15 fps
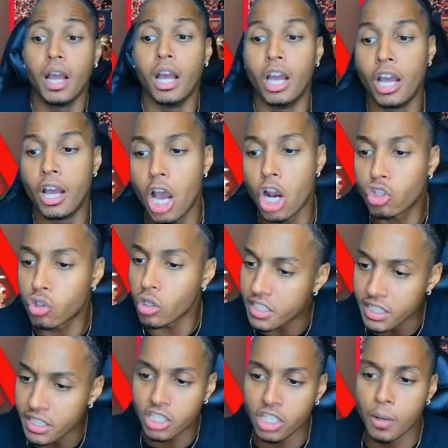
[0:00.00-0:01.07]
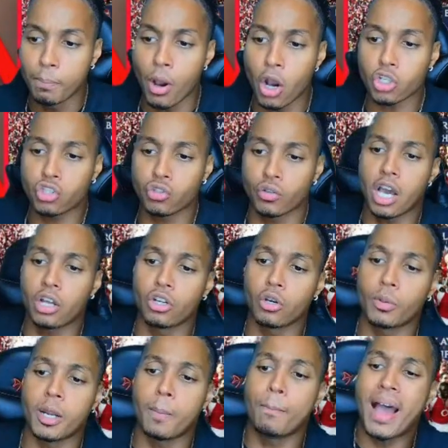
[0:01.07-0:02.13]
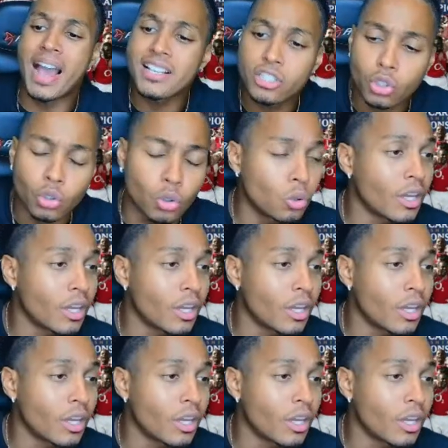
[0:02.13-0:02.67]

Uh, across into the box, Ronaldo with a bicycle